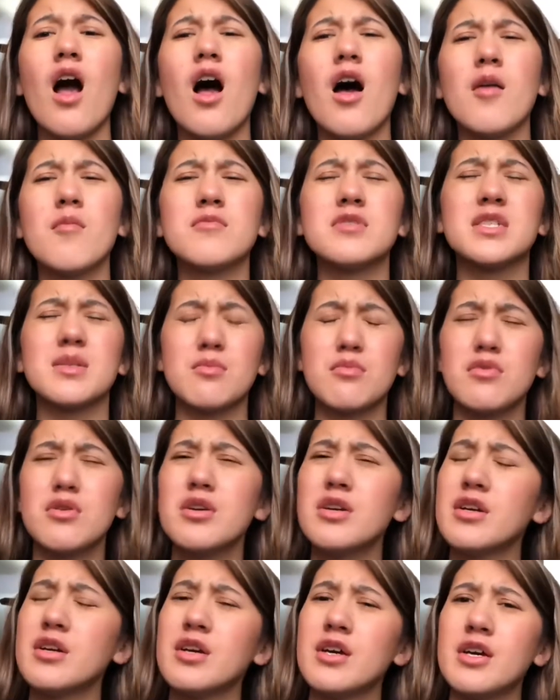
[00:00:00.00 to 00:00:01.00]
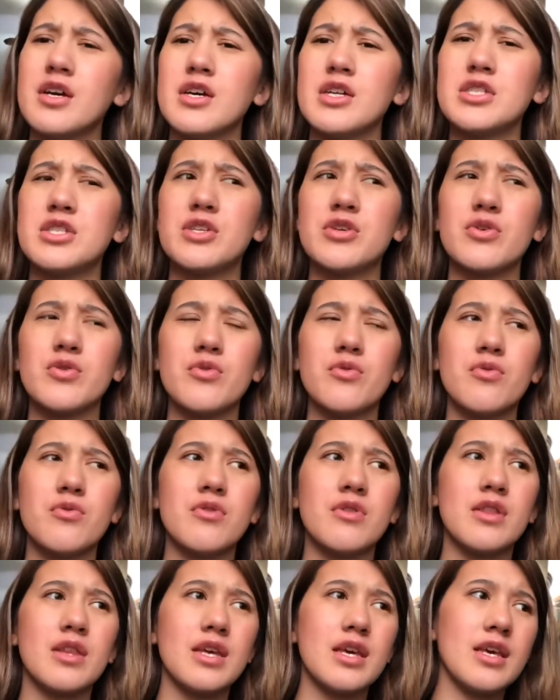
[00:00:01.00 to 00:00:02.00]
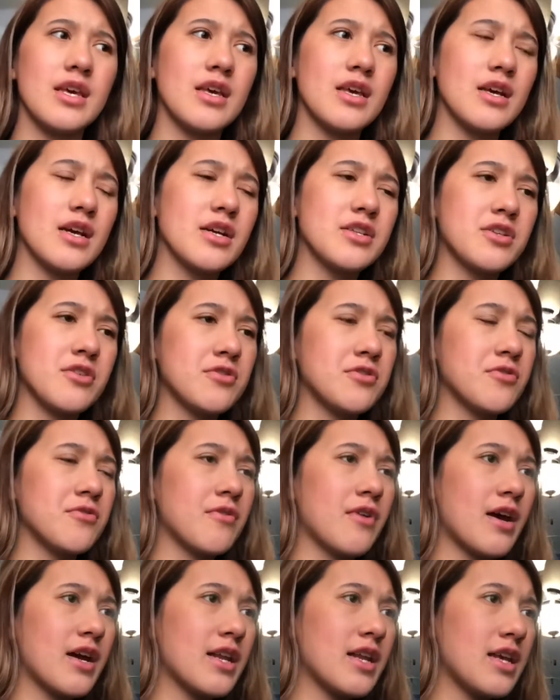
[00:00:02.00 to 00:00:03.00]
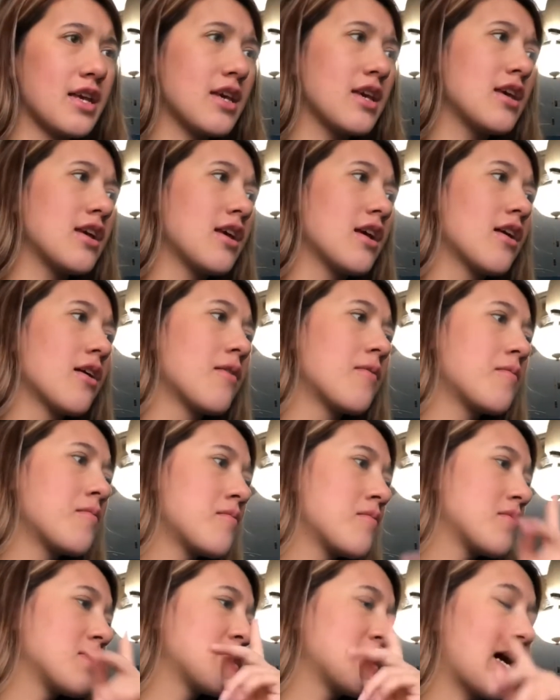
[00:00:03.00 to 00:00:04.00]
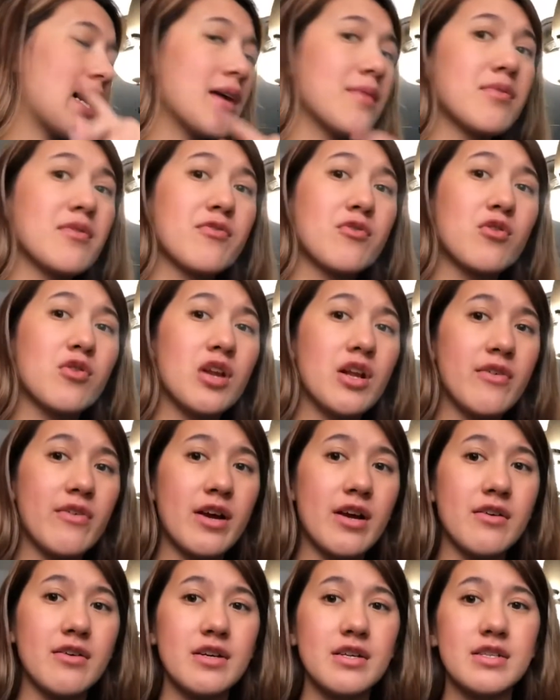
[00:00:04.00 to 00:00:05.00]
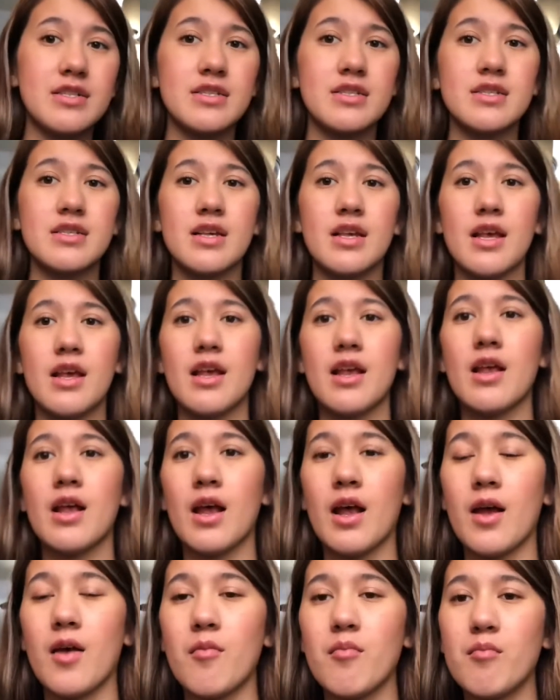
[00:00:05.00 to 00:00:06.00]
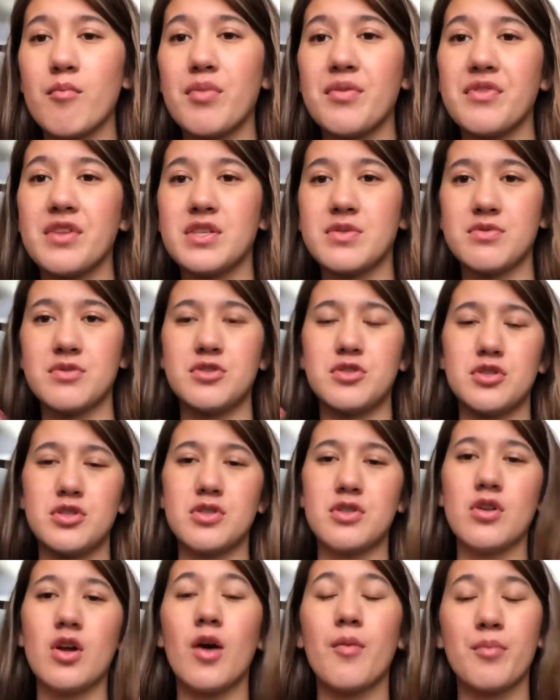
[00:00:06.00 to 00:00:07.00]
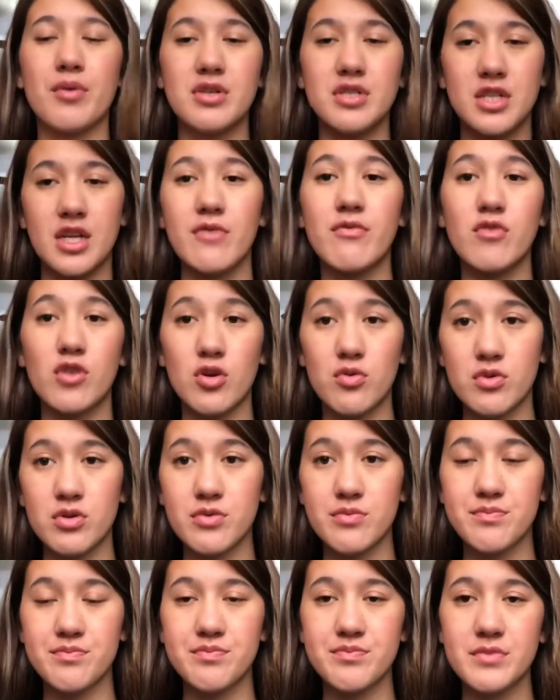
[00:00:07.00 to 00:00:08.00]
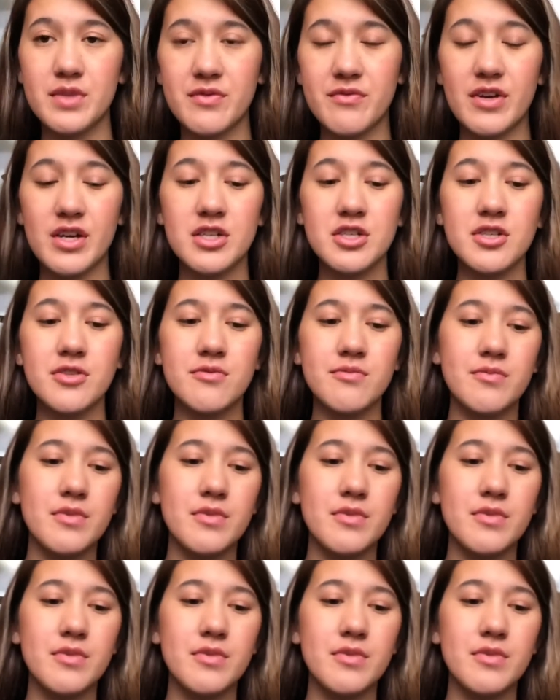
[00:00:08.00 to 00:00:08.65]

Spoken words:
similar to the 229E type of coronavirus, but this one's just upper instead of lower infection.